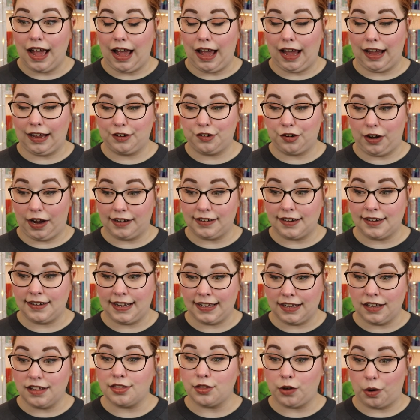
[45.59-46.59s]
I tried to
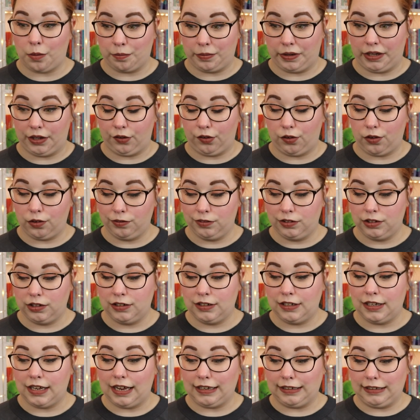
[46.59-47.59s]
take a thumbnail
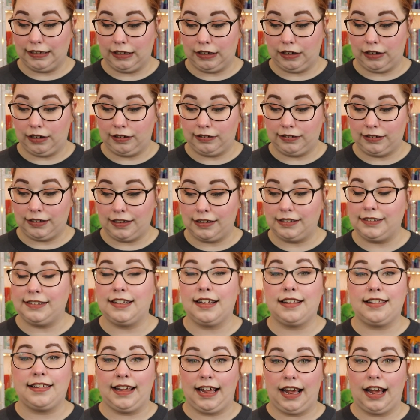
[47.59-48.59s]
and
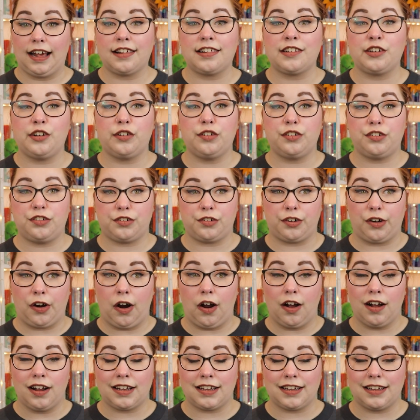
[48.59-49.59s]
disaster
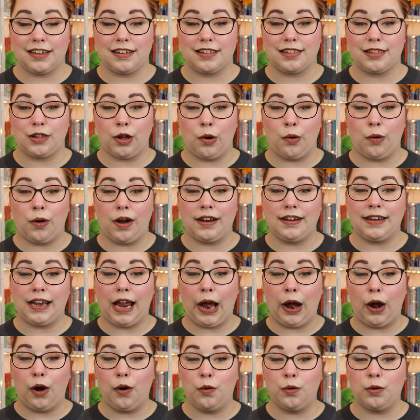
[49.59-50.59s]
struck. So
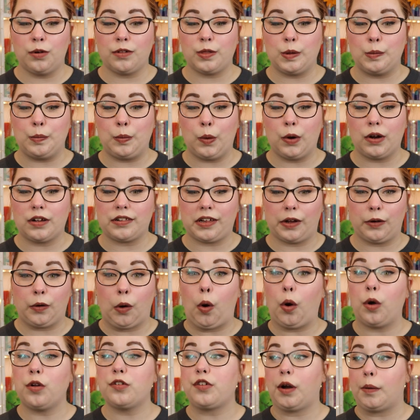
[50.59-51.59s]
now the books are
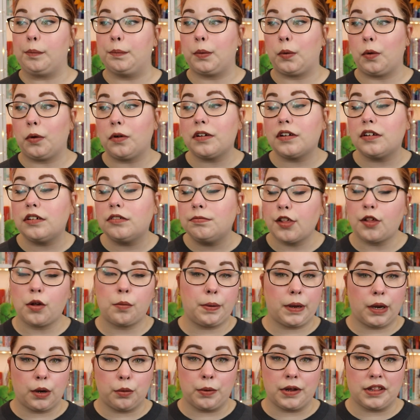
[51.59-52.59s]
all jumbled. So
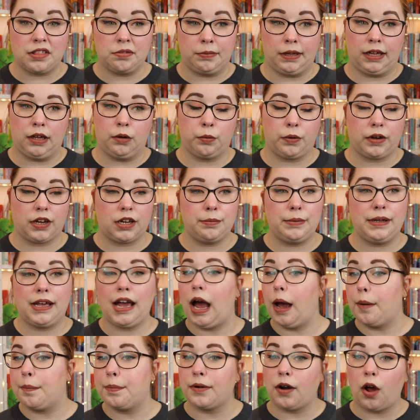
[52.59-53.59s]
bear with me. We're gonna be
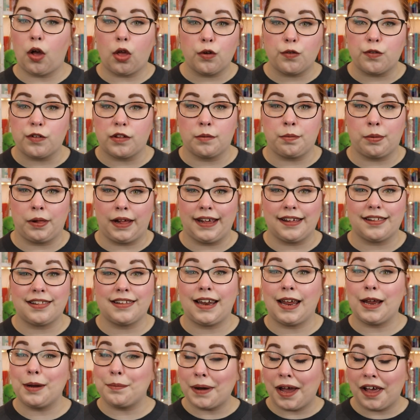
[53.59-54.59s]
hopping all over the place.
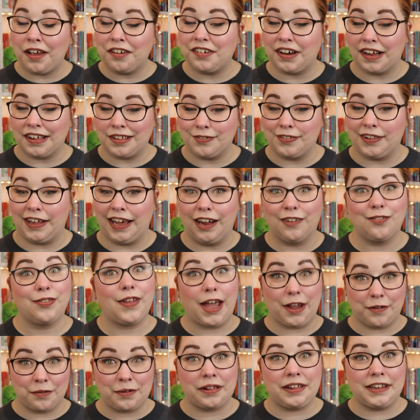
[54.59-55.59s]
And I apologize for that.
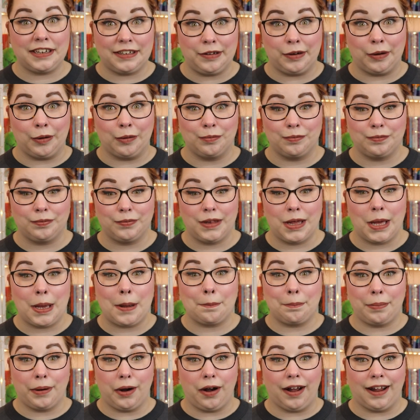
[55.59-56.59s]
I really do.
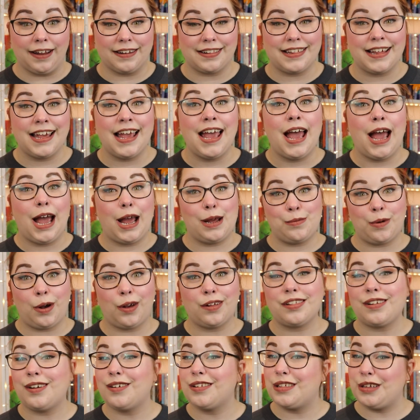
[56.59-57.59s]
But I'm
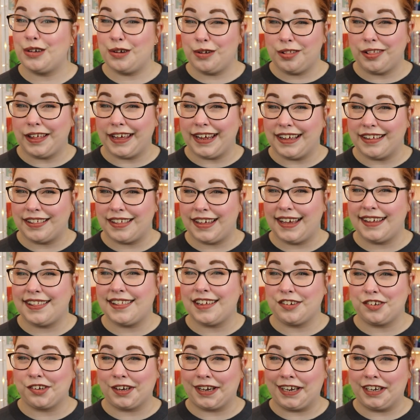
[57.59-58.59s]
also too lazy
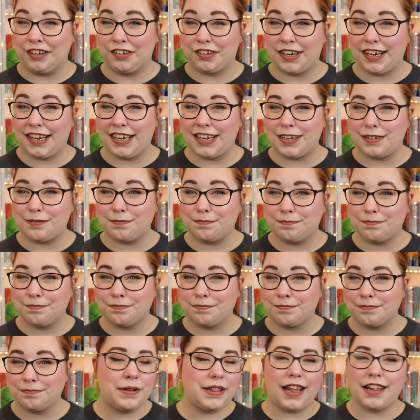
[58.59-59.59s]
to change it.
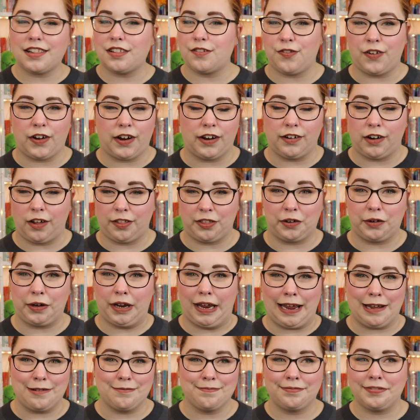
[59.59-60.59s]
But that's for another day.